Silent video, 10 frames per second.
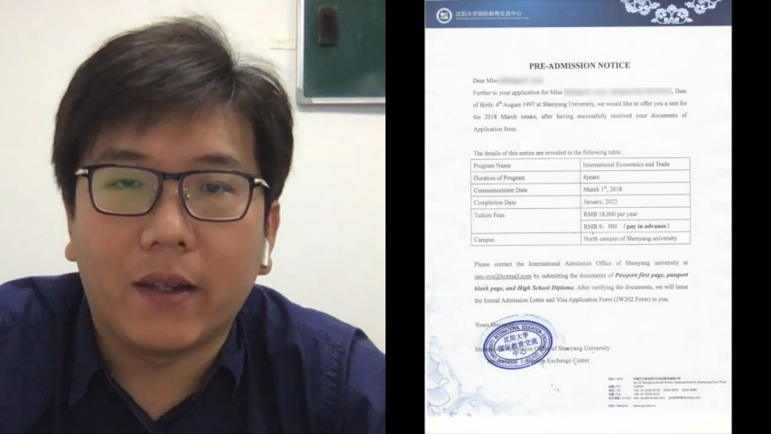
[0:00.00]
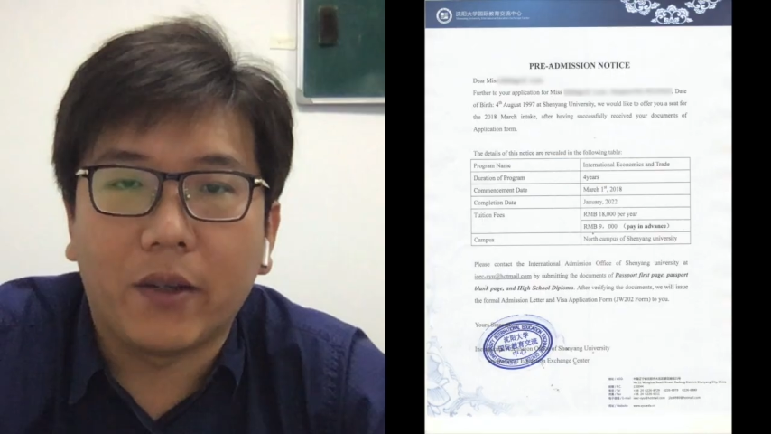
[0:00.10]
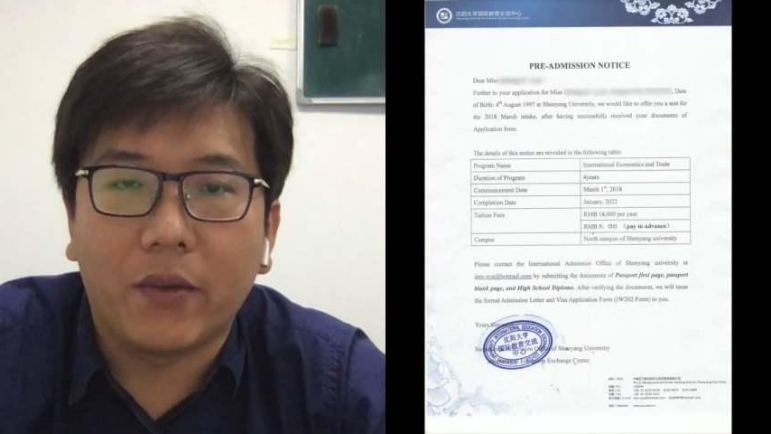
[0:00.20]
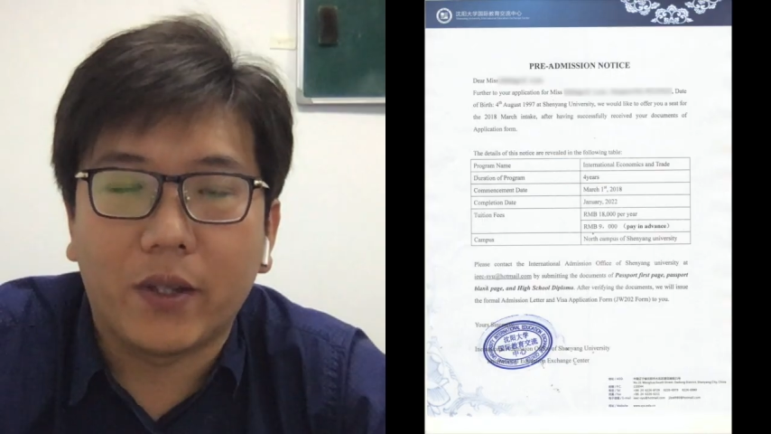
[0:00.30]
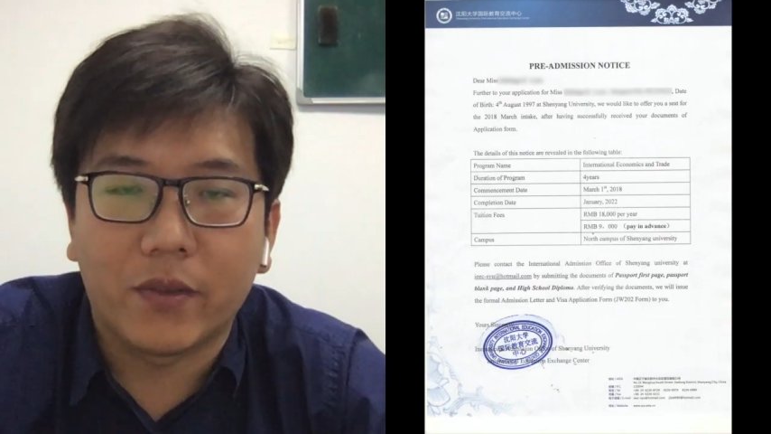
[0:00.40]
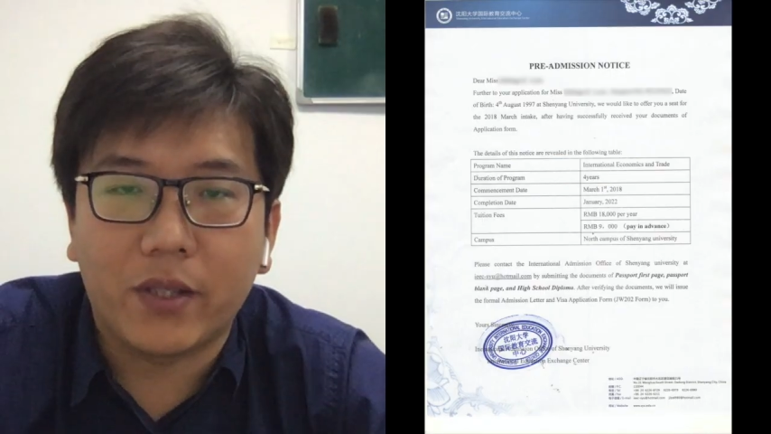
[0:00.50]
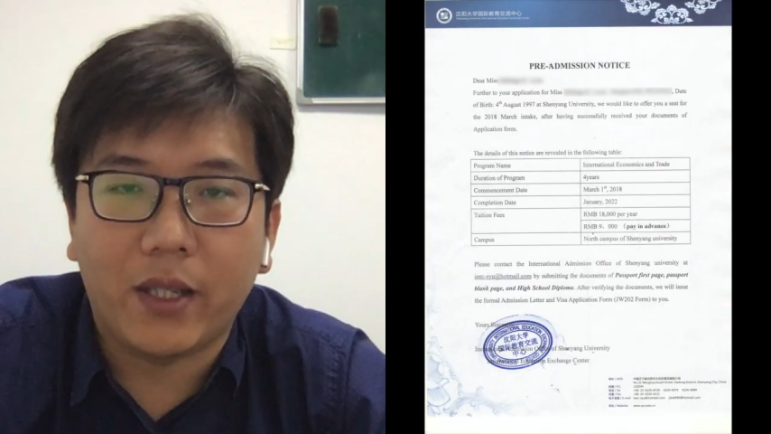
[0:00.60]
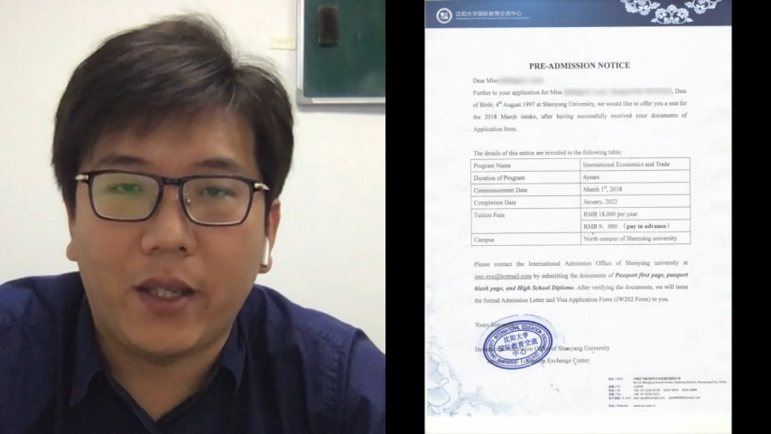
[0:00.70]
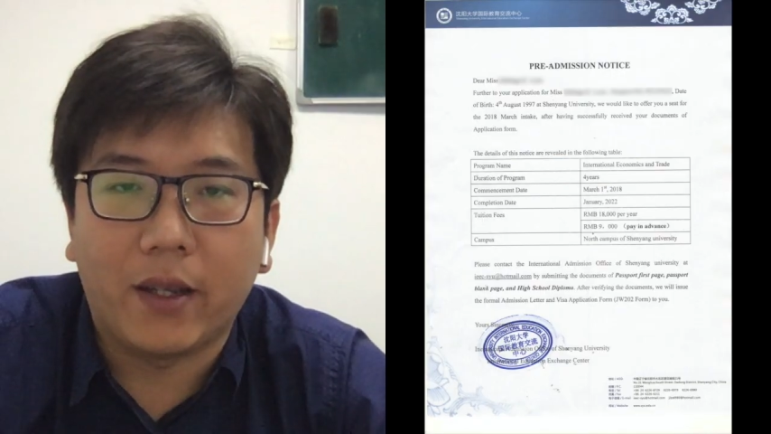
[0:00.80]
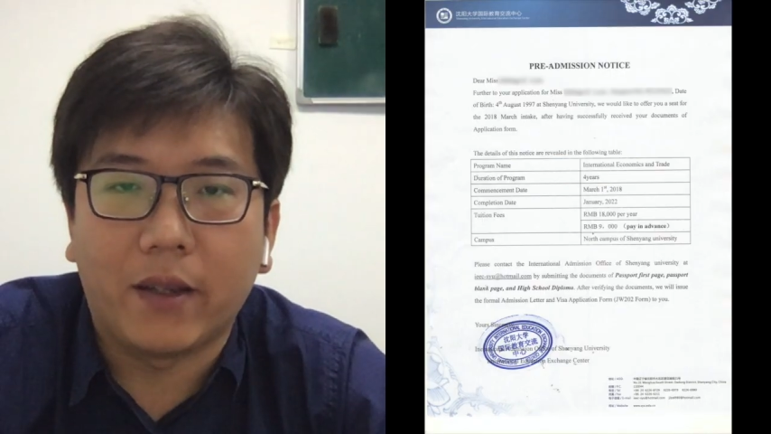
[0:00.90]
You can
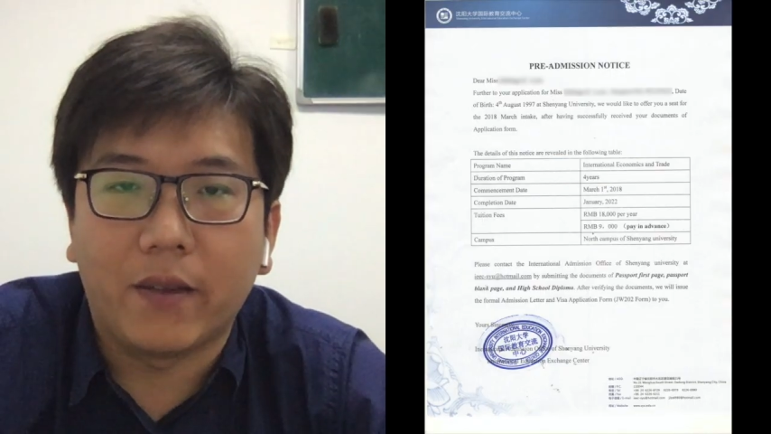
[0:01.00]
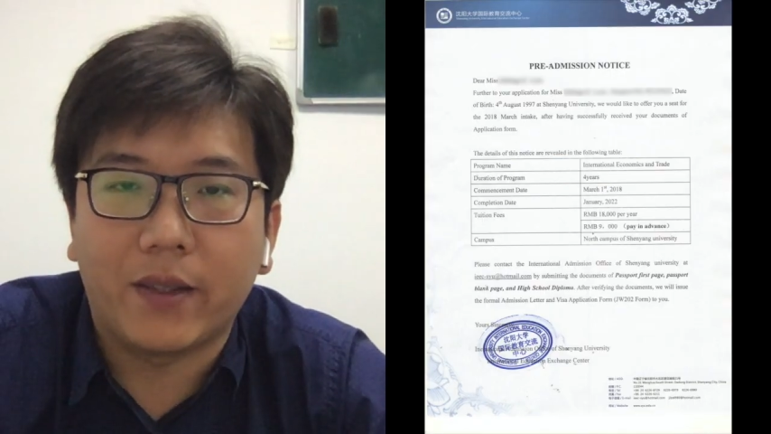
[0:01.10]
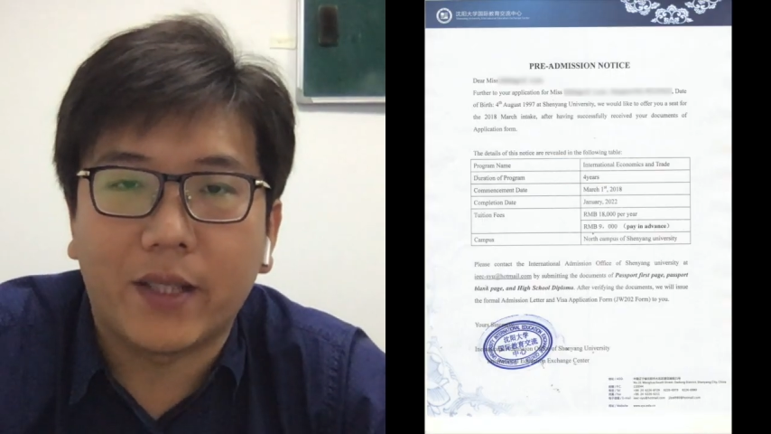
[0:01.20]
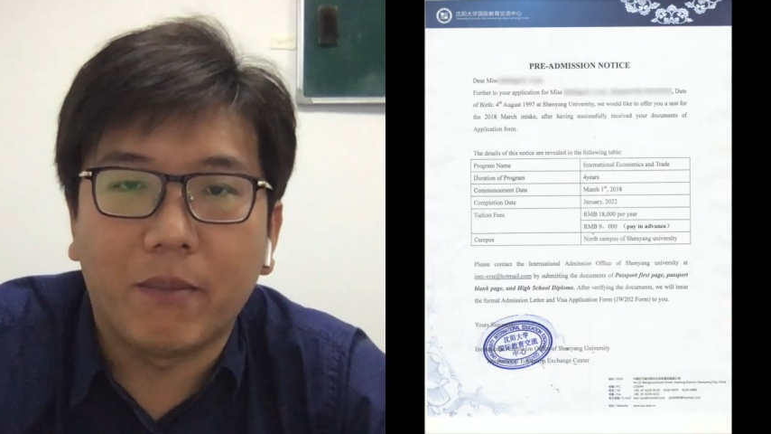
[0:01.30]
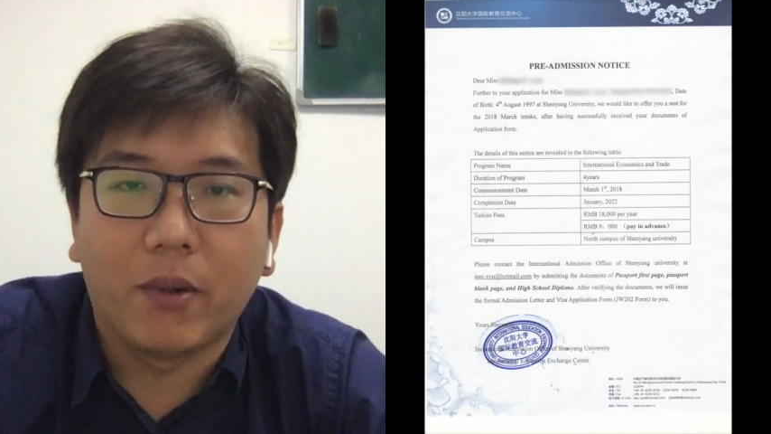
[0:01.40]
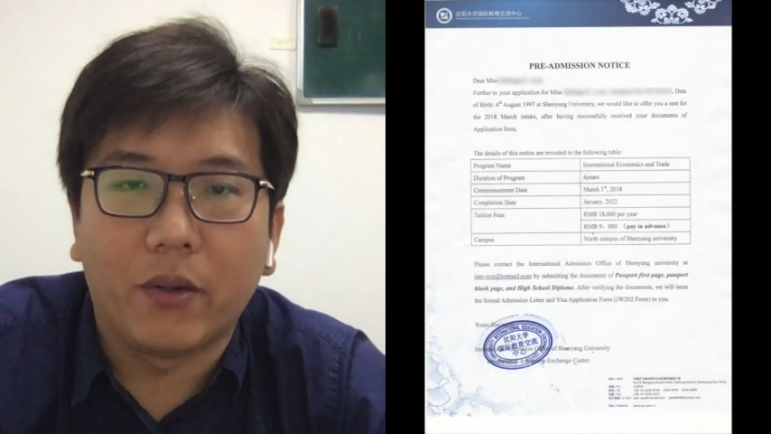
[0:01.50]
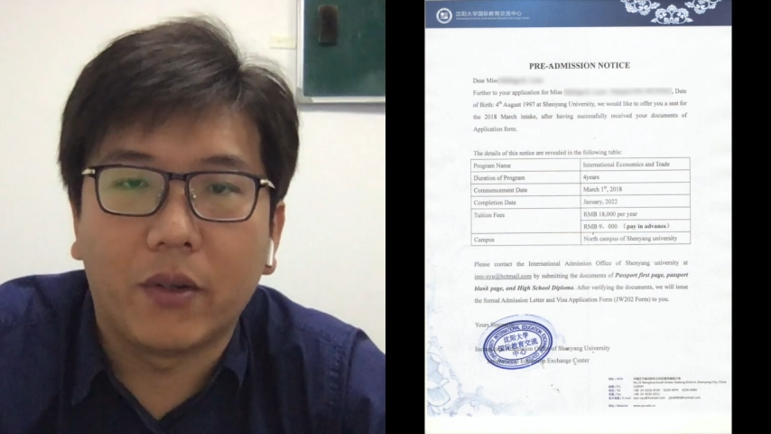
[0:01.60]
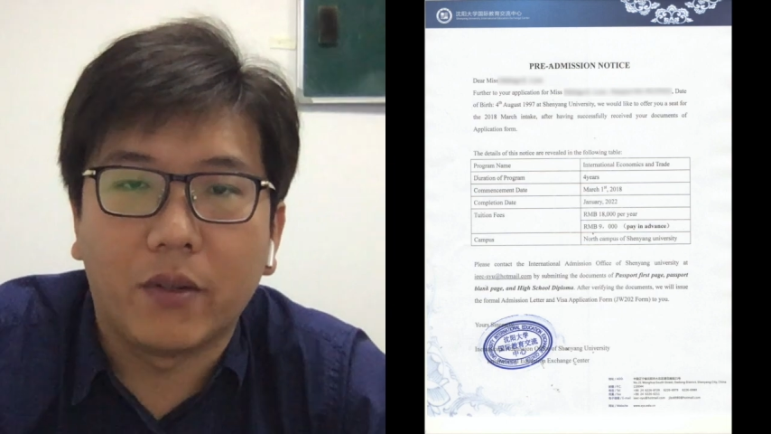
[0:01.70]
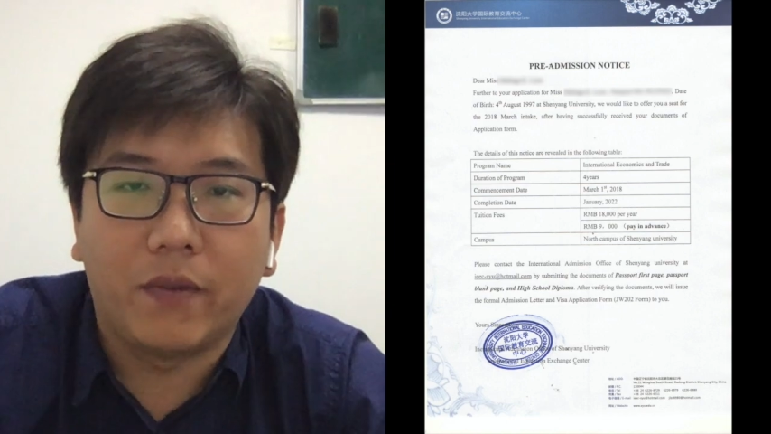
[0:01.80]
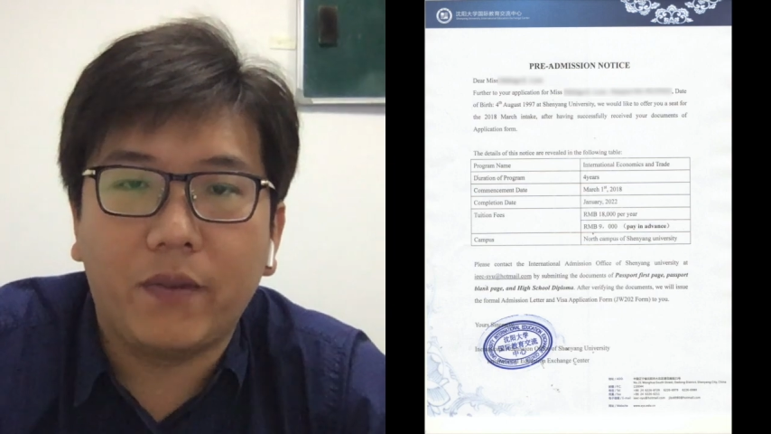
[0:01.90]
see an
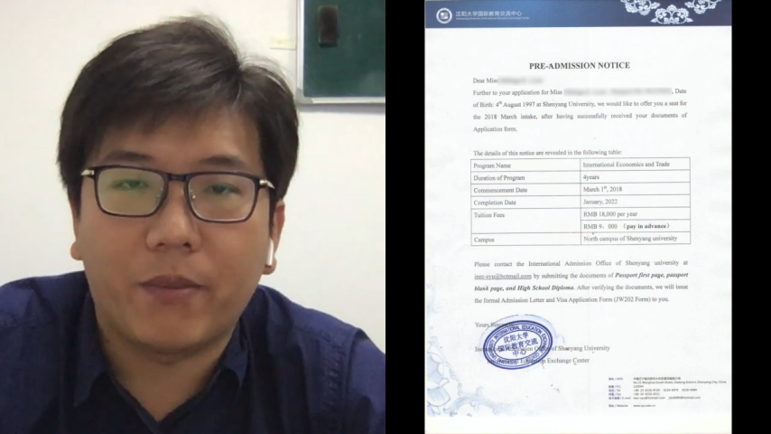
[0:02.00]
example of